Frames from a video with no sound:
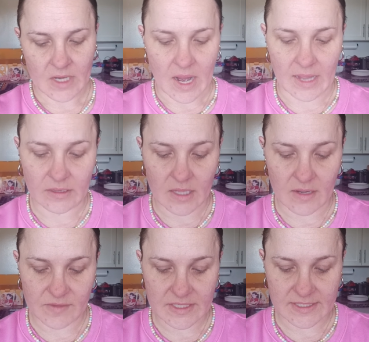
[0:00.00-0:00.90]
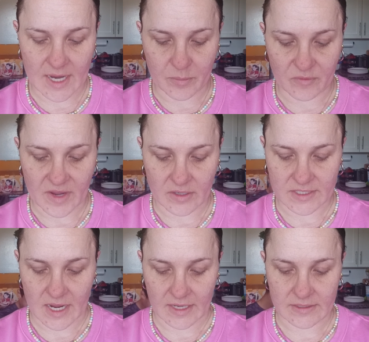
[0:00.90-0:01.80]
I love these type of hair
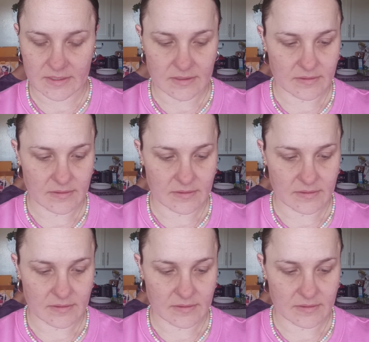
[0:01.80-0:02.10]
ties.